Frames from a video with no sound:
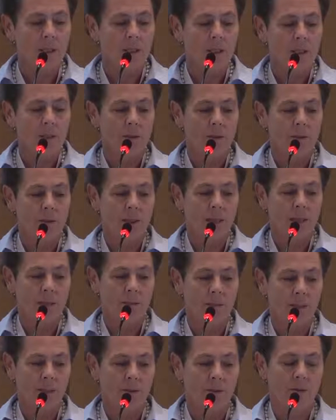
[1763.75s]
to do a lot
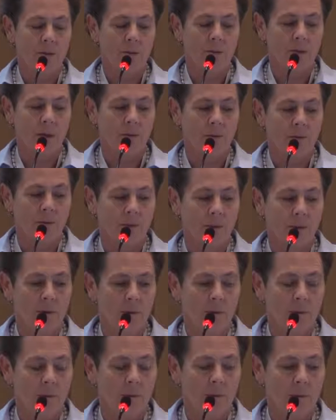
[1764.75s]
of extra work
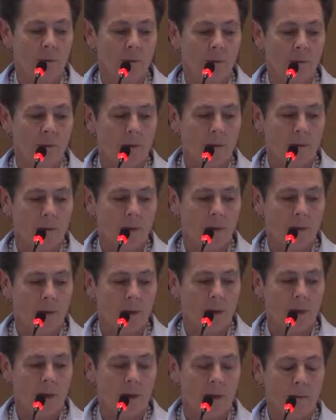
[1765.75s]
for
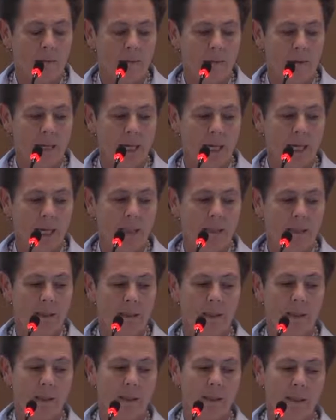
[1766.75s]
that,
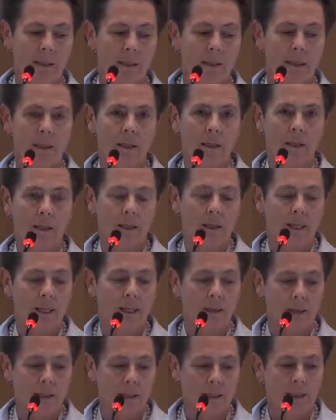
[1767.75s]

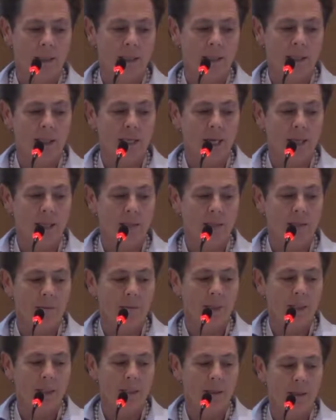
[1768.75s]
at least not in the
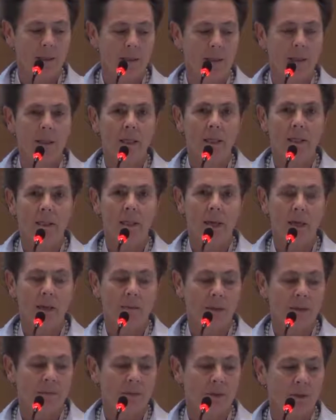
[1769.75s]
immediate
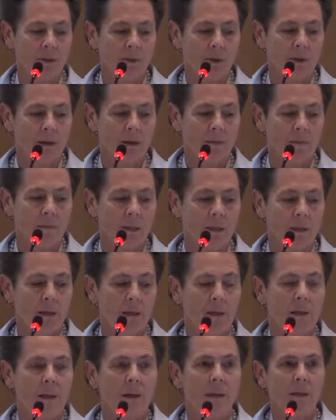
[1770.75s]
time after startup,
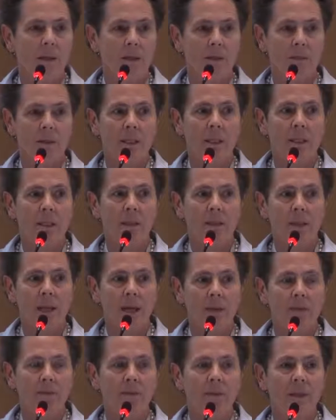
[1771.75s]
because we did a
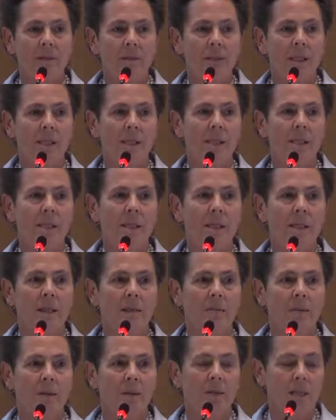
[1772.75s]
lot of flow testing
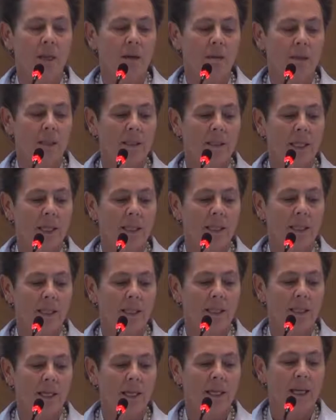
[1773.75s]
and multi-well
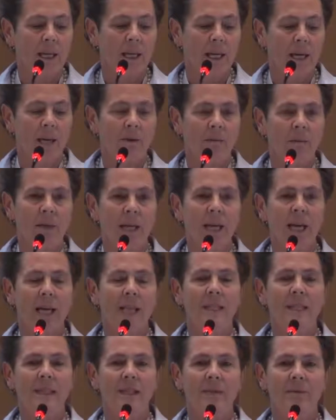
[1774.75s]
testing, and we
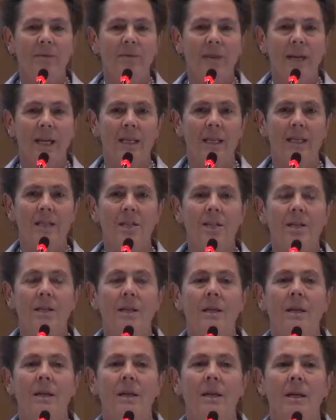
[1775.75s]
had the advantage
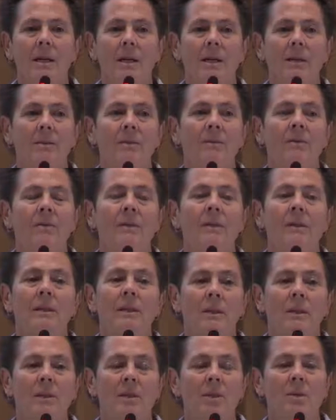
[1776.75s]
of
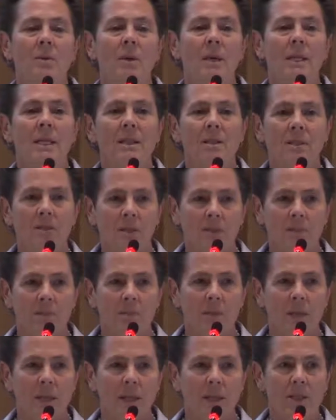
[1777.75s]
20 years of
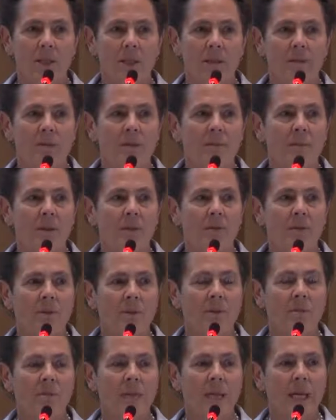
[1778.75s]
production from the
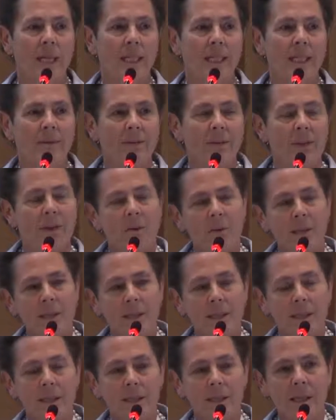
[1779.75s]
first plant. Even though it
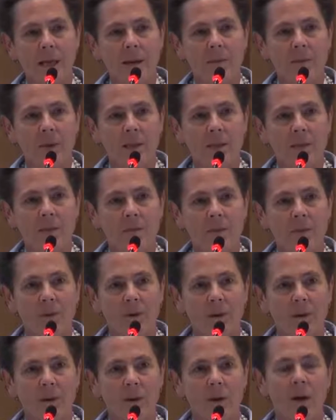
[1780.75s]
wasn't the same
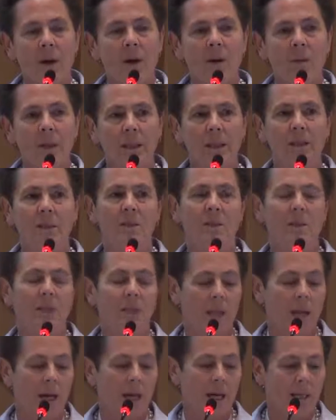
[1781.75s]
reservoir, we learned a
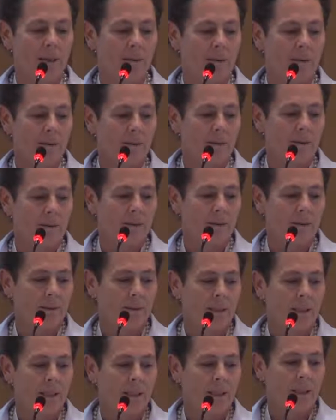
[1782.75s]
lot.
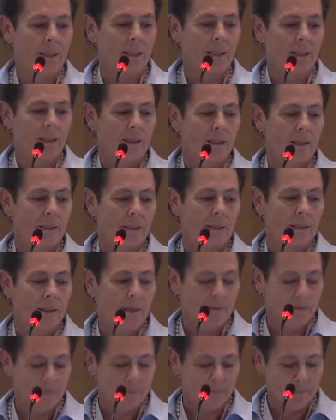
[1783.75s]

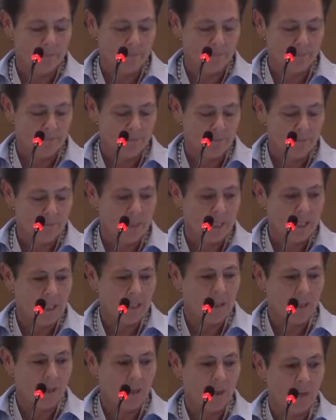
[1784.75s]

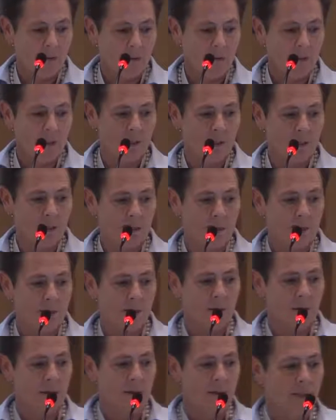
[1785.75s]
And so
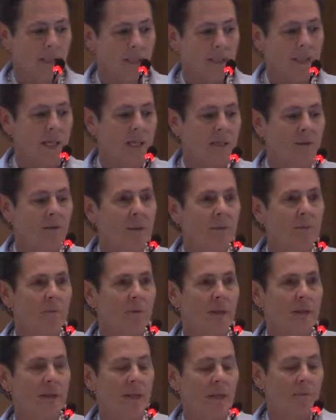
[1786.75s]
Zorlu successfully
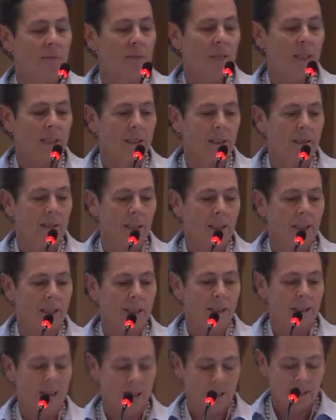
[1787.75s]
brought that plant
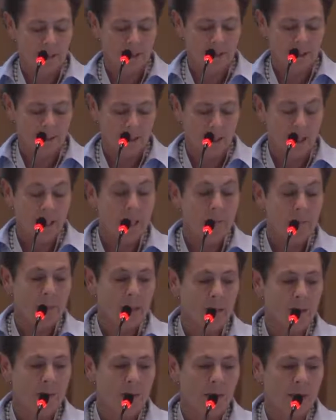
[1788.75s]
online 80
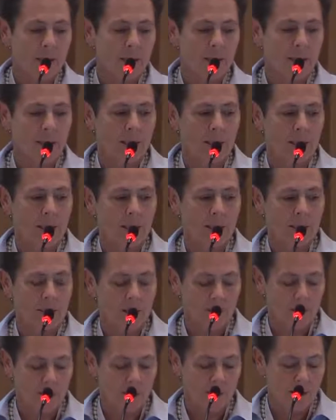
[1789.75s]
megawatts in
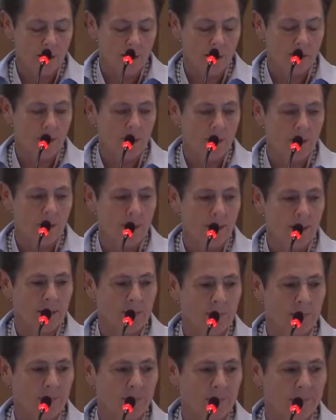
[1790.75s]

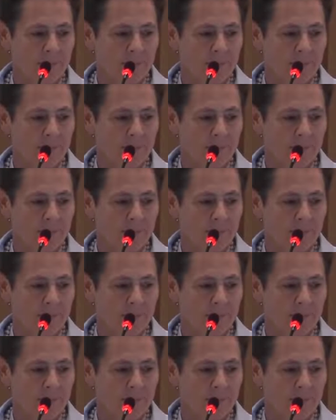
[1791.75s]
2013.